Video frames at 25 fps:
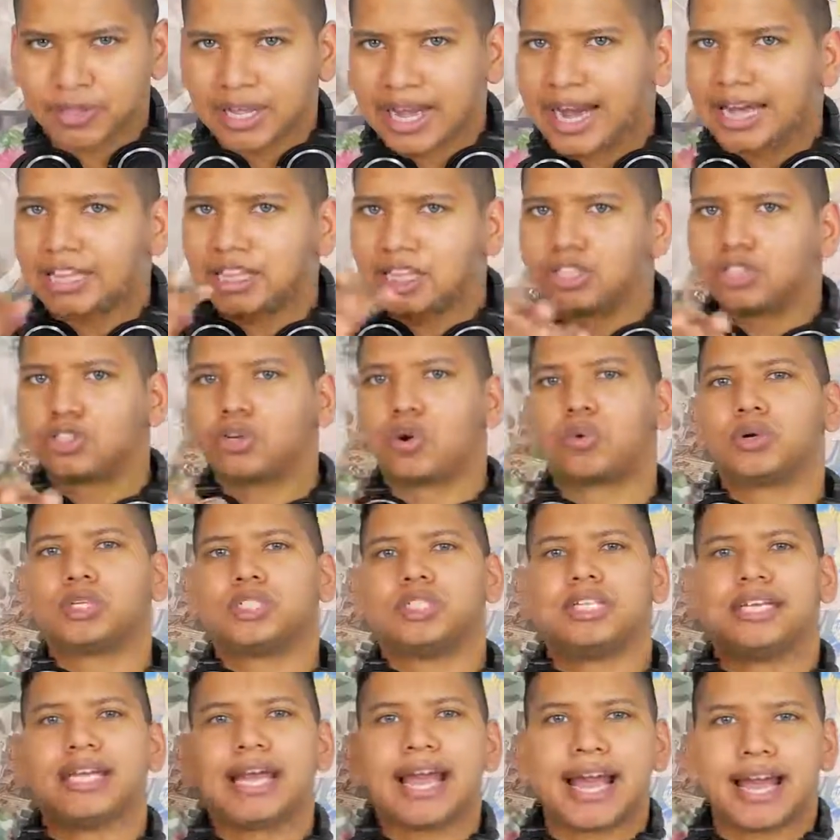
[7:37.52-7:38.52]
And then
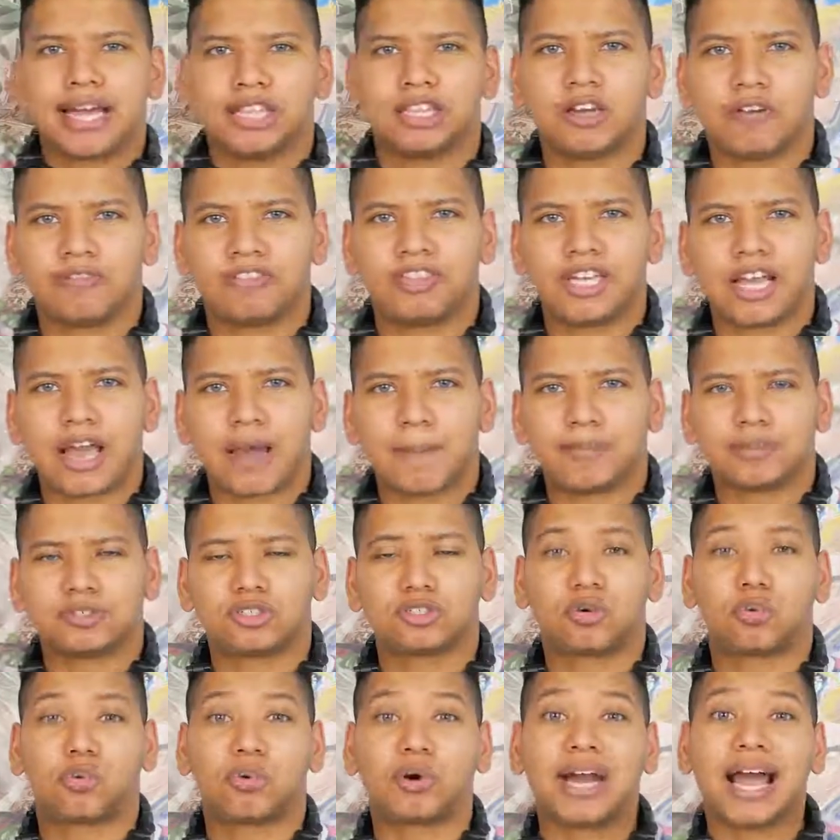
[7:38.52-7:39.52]
towards the end of the
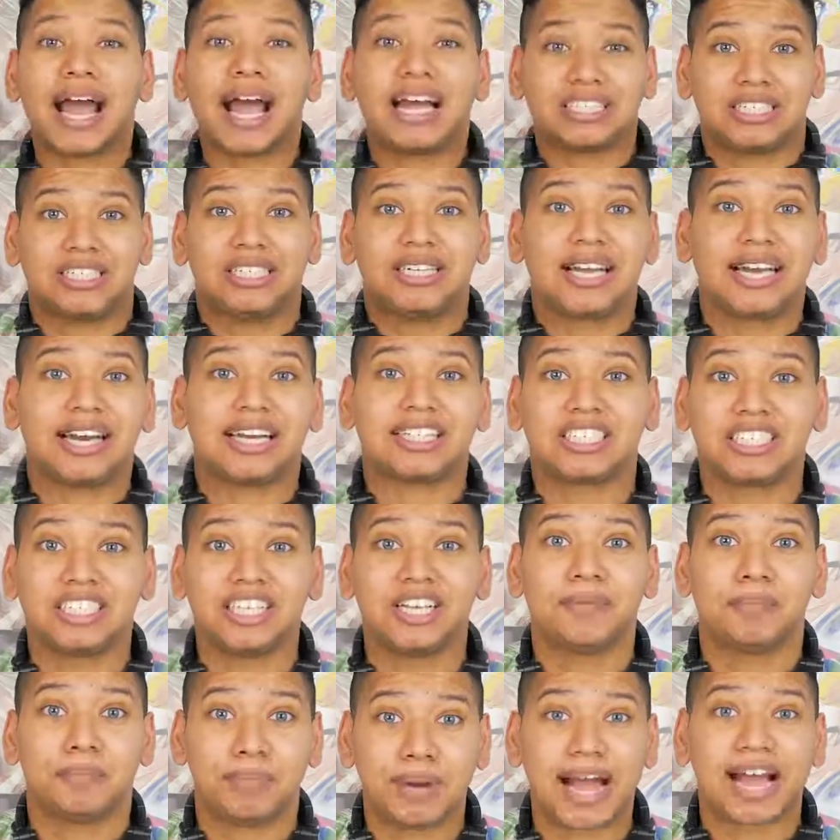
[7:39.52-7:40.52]
episode, we're actually gonna
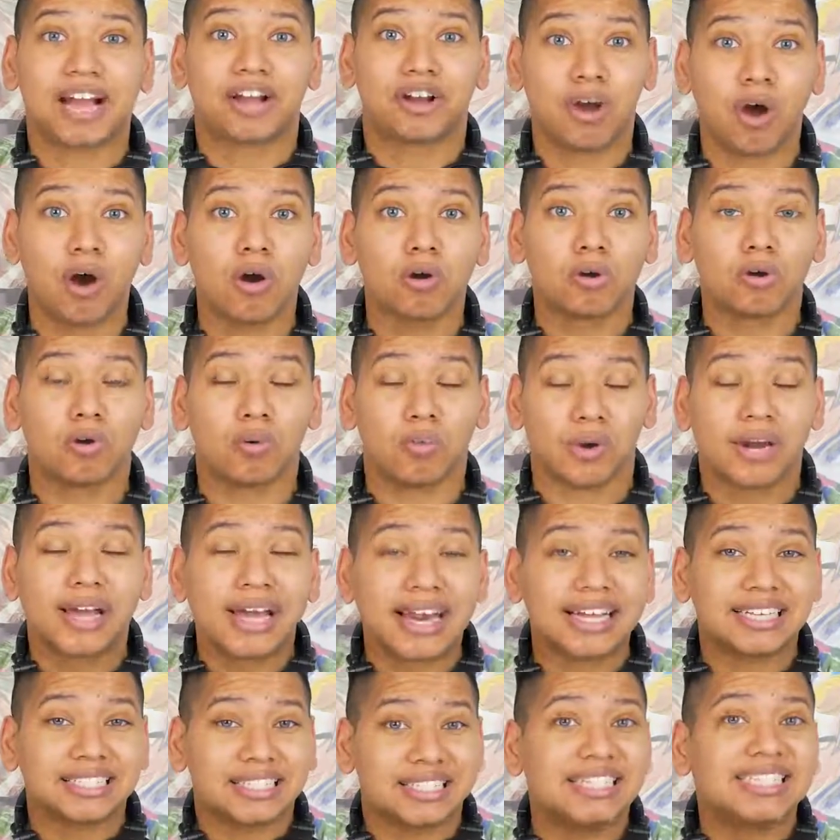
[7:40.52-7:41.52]
see Black Goku. We're
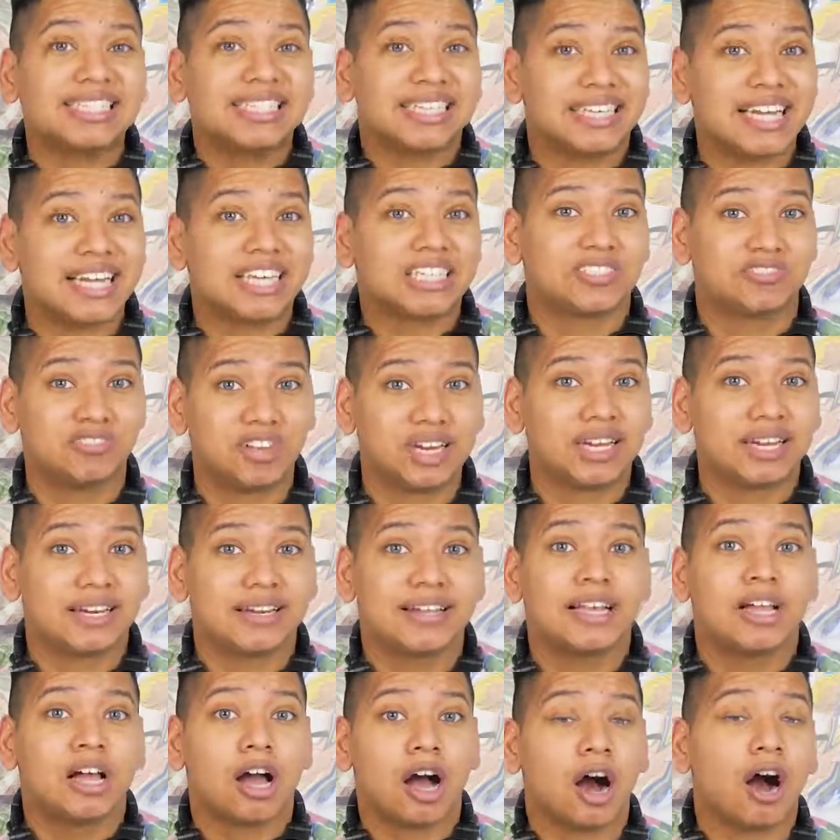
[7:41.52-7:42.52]
gonna see the next
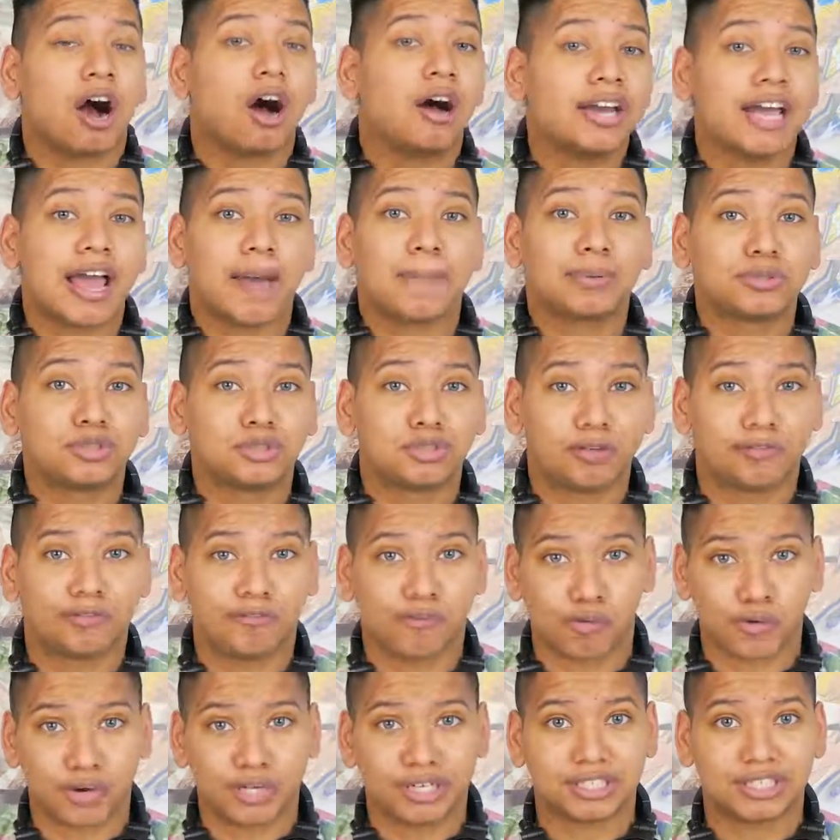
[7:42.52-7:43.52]
villain on episode
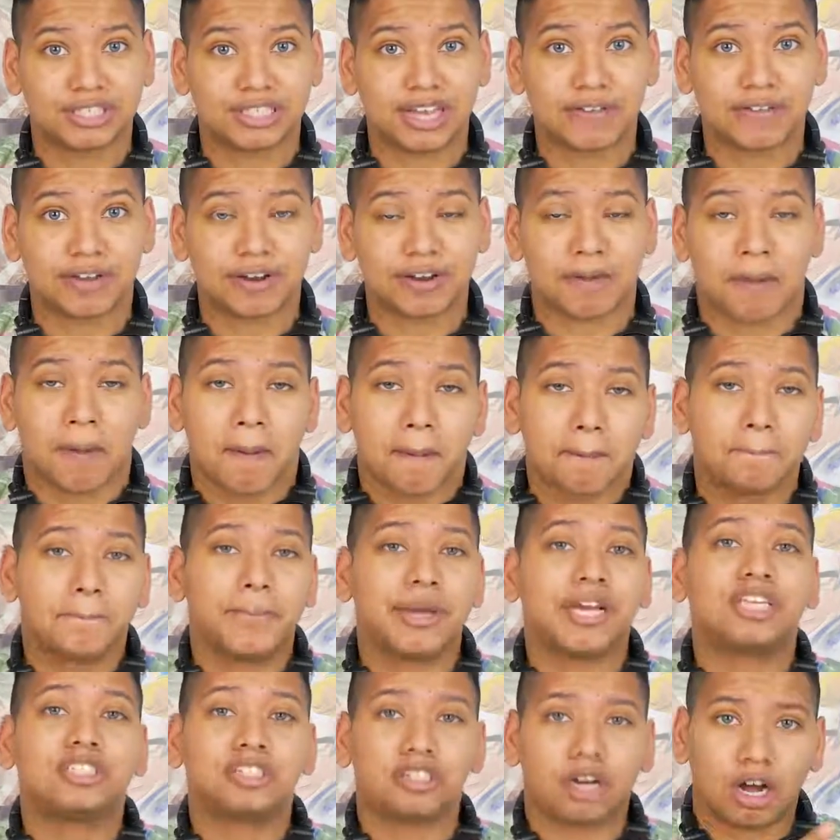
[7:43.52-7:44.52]
47
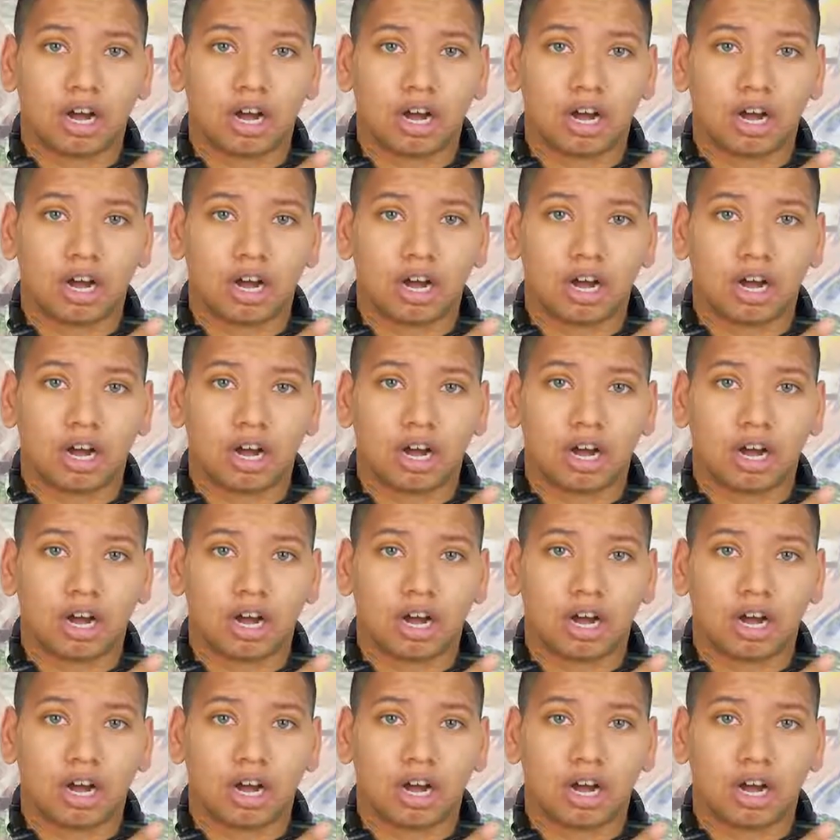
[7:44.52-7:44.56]
based